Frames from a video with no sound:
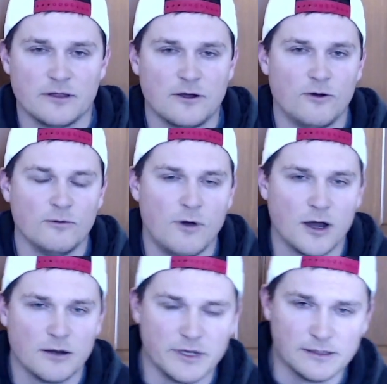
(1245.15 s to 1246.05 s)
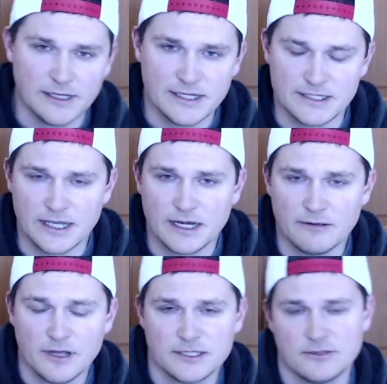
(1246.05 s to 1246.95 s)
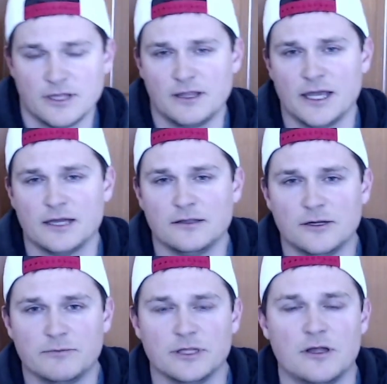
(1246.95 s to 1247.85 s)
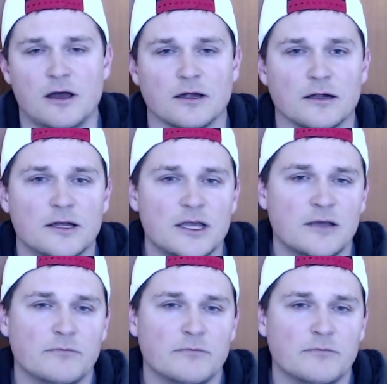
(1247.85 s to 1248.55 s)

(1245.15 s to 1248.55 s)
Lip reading: in the cold water being lazy anyway, so they like it a little bit longer.